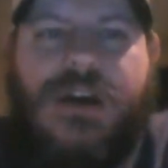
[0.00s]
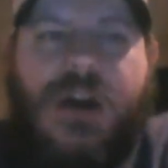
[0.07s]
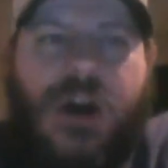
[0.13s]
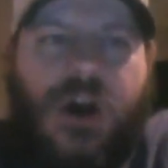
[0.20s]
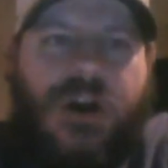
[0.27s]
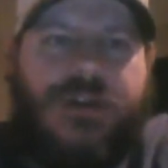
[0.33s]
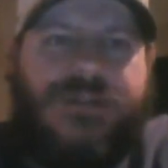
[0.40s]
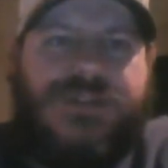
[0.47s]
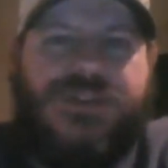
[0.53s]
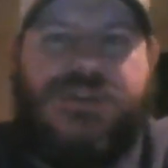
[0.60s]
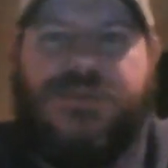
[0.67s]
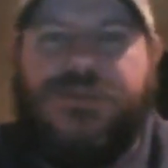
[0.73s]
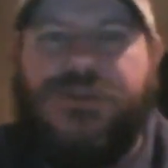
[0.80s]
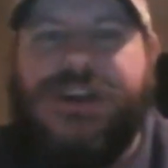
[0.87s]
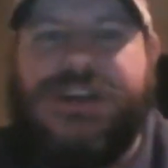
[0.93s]
oh, if Drew
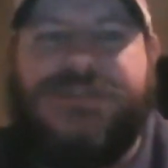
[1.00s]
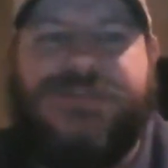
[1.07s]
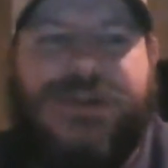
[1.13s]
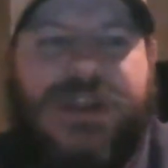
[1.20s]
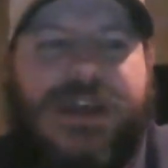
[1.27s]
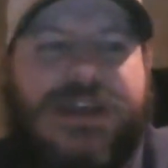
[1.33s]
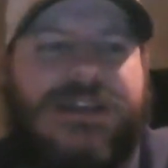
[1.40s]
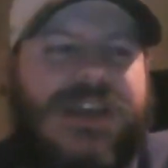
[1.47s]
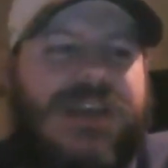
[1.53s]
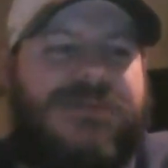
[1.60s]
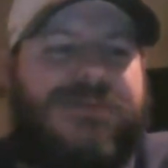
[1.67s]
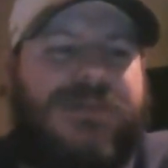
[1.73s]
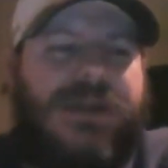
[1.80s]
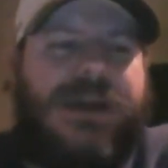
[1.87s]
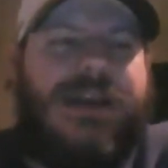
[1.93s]
Brees keeps
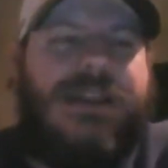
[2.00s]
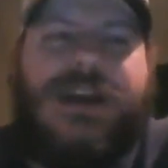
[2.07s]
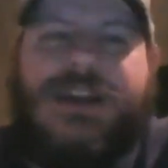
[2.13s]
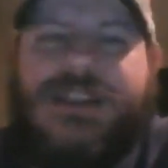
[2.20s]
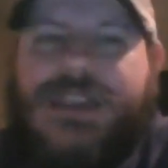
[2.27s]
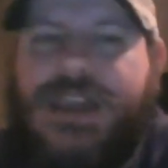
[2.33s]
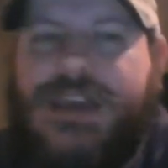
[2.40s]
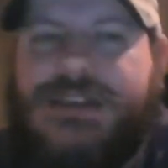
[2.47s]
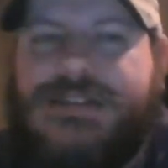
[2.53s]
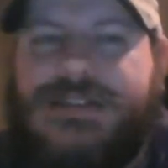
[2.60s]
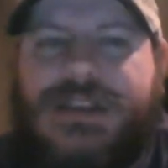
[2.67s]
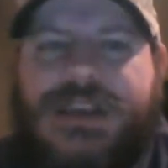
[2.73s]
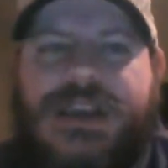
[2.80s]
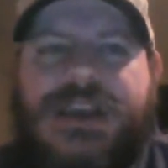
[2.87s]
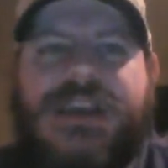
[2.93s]
playing like this,
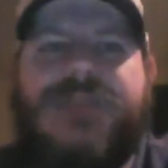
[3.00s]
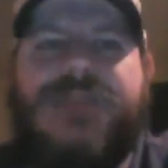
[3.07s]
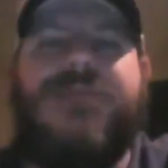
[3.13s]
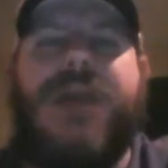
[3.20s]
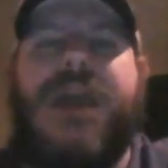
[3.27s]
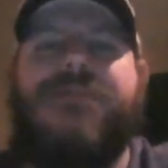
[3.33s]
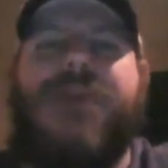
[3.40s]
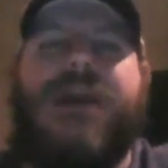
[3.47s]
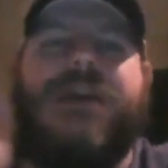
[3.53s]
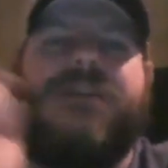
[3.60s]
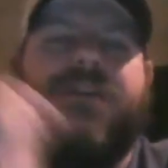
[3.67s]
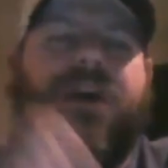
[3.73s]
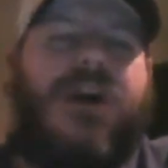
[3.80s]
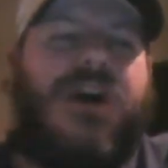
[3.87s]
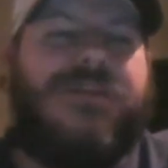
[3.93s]
he may make the
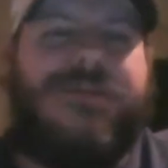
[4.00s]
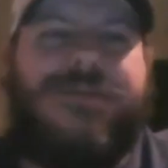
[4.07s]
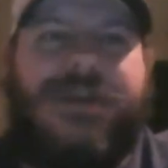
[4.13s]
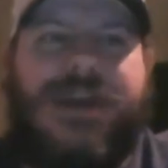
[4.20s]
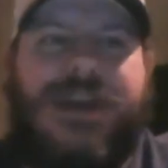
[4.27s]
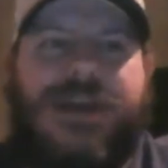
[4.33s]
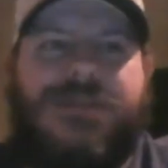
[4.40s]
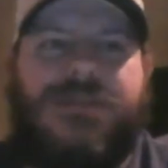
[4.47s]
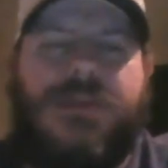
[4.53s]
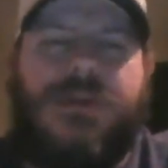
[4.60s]
Hall of Fame.